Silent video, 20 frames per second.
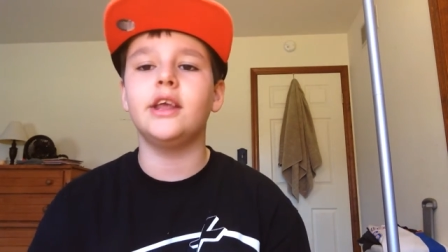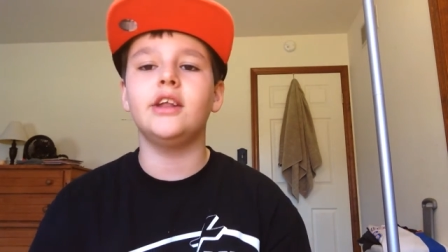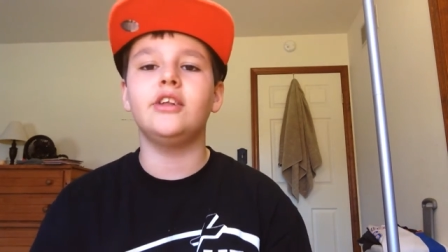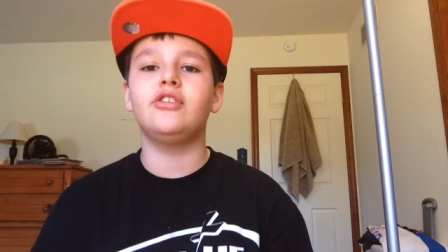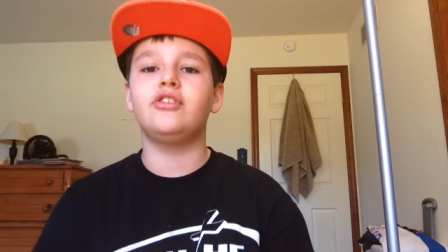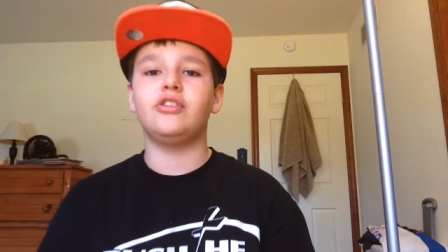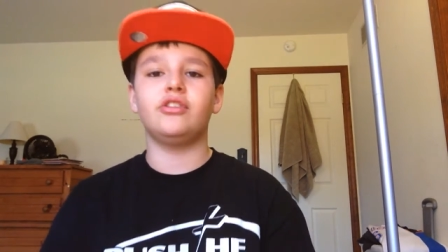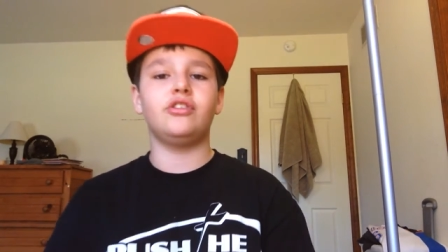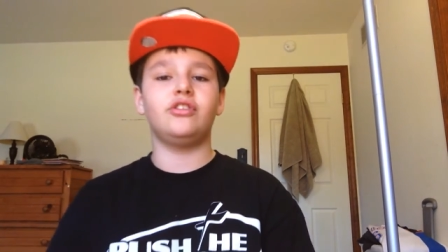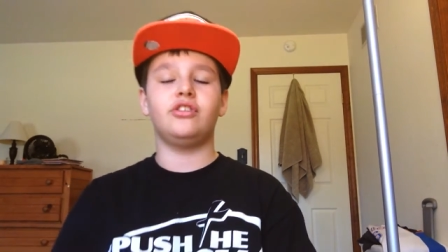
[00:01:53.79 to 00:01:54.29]

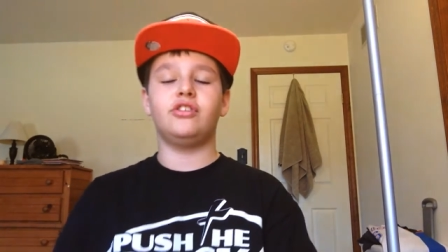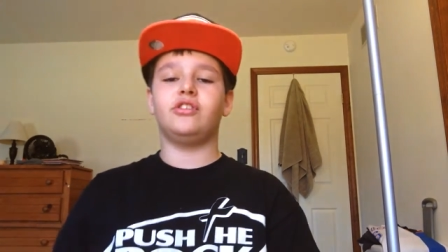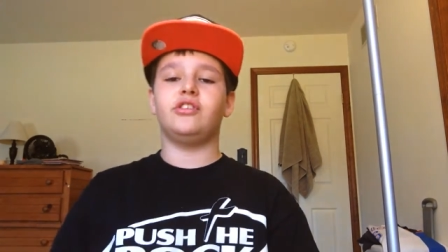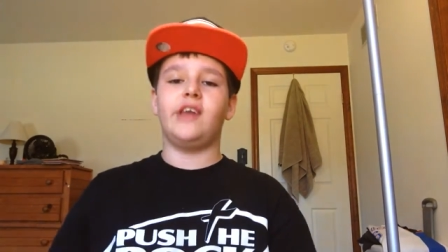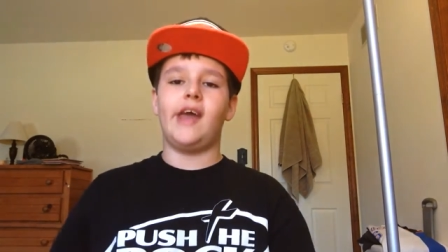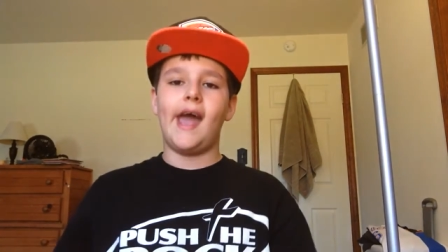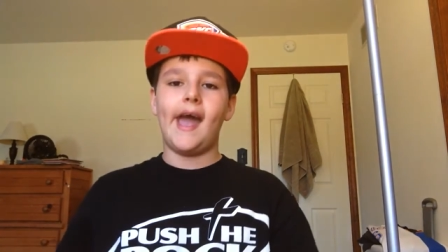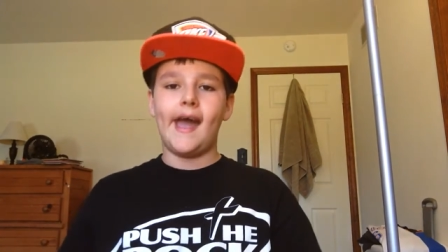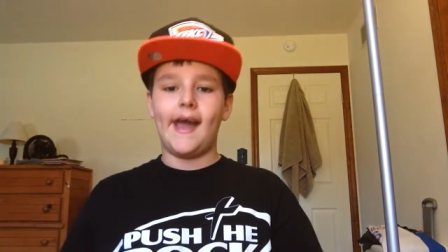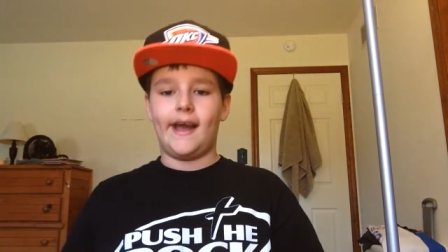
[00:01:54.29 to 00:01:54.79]
It's just
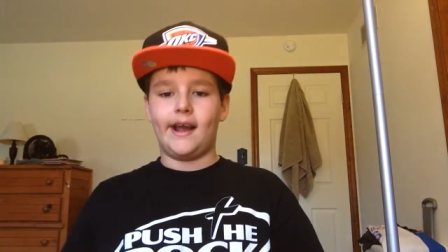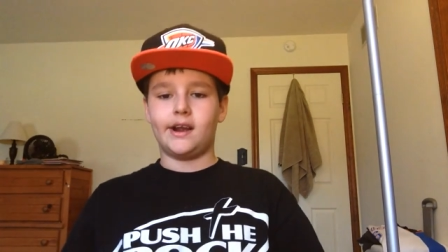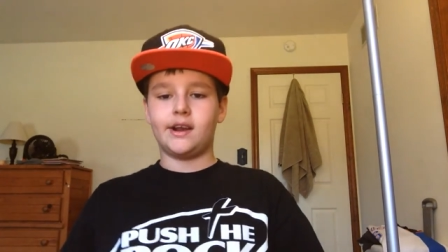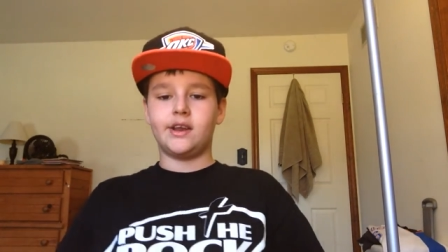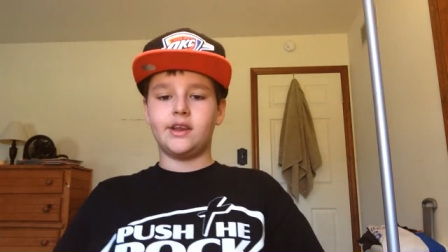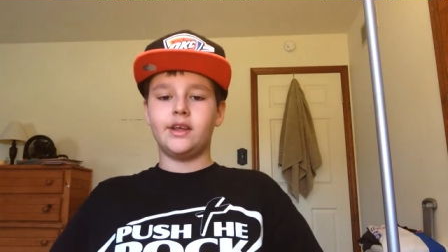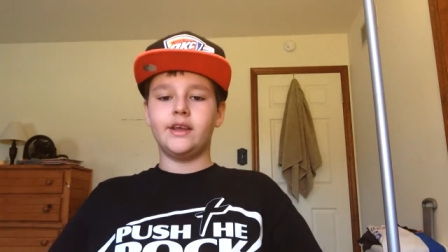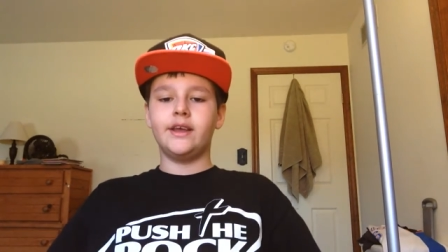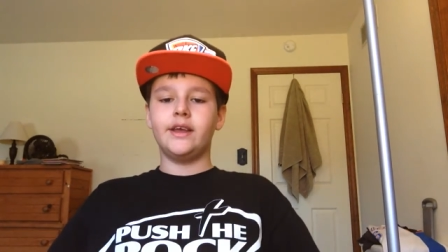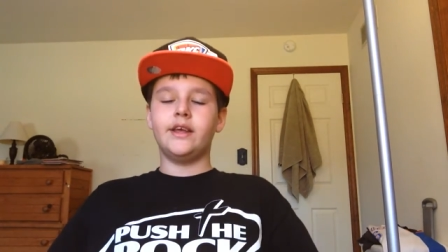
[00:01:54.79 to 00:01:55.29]

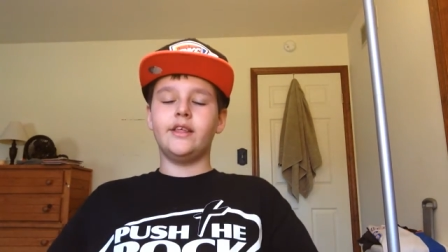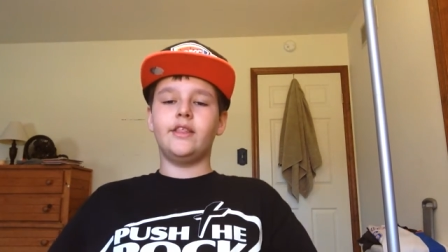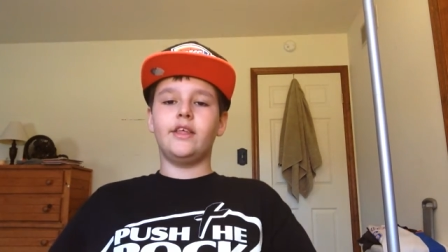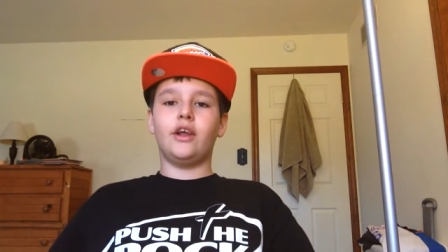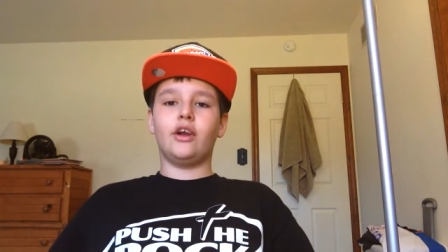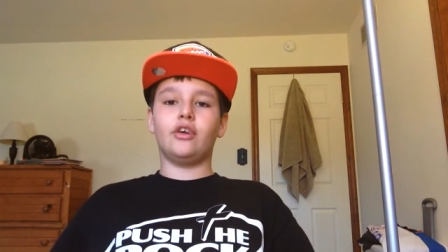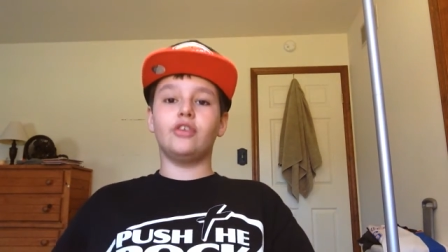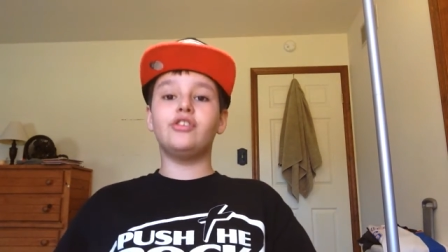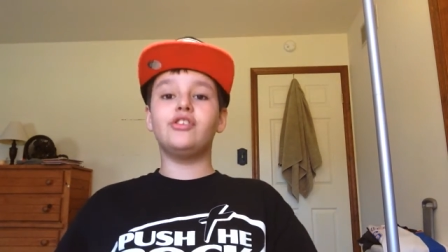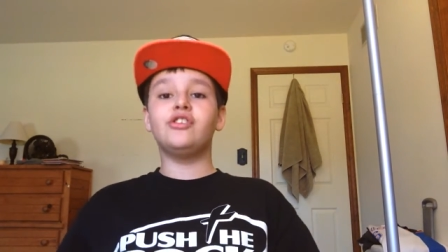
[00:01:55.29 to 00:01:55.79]
stacked.
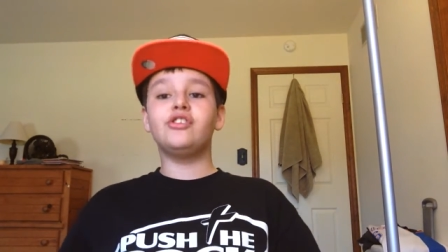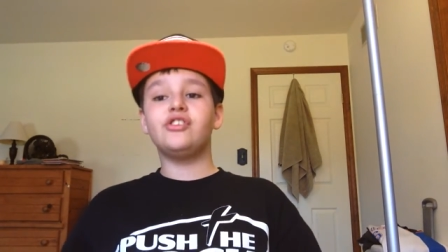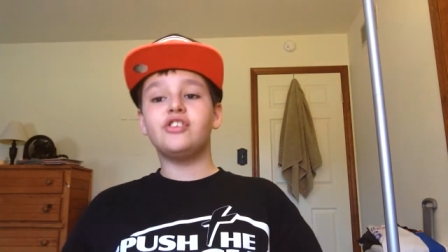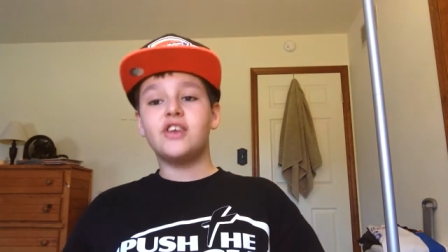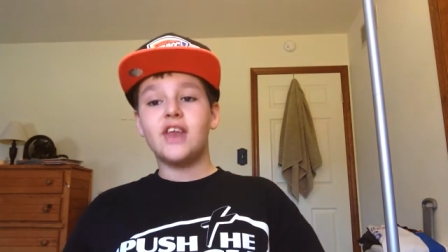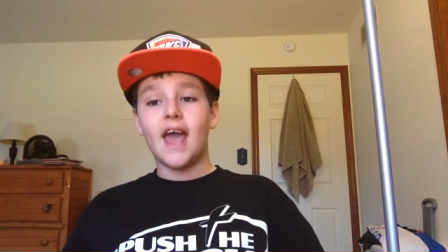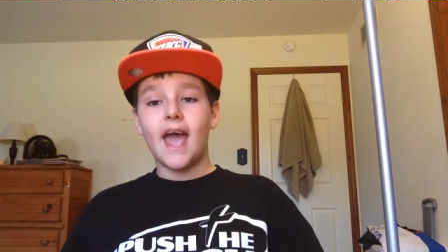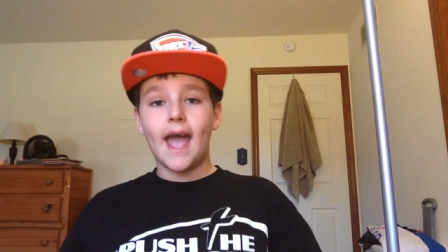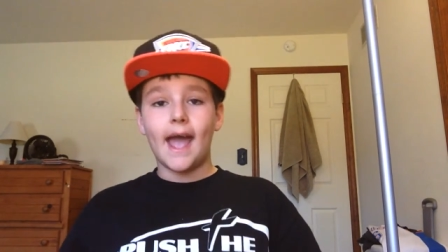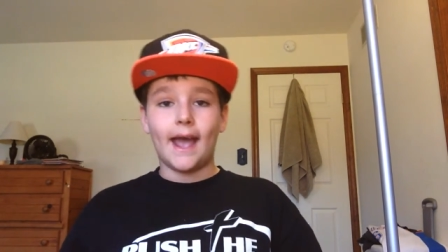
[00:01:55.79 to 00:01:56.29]
They're
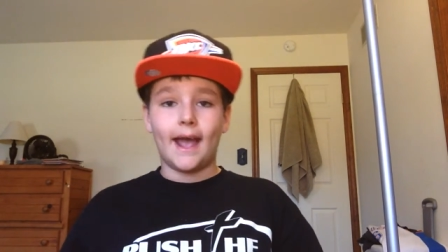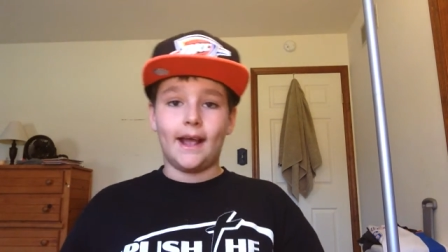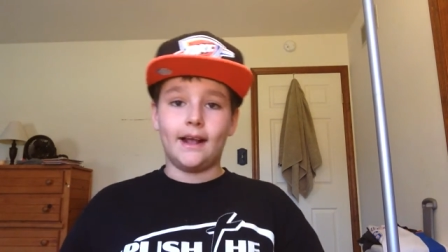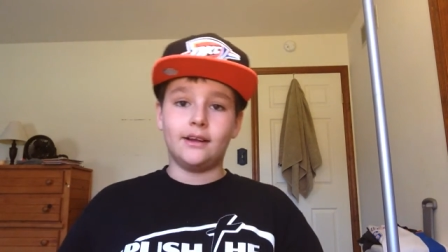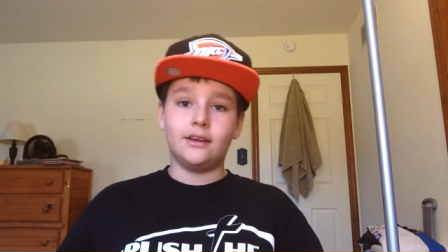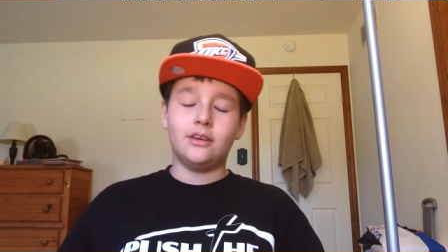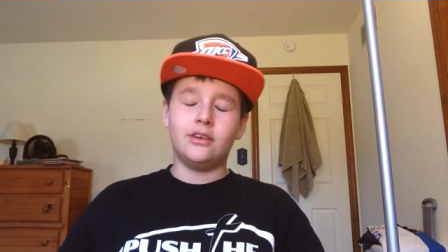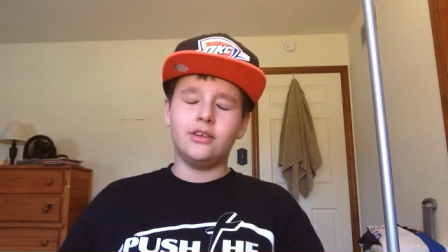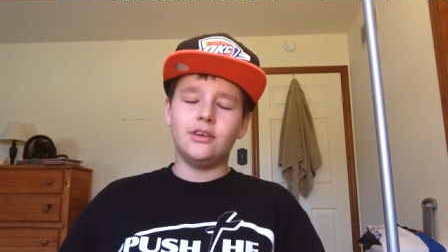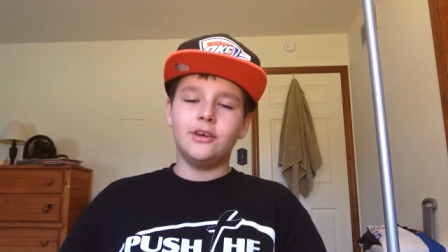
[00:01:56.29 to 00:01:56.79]

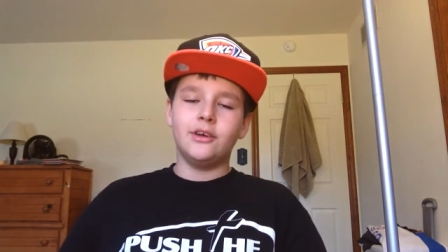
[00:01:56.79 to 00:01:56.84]
stacked.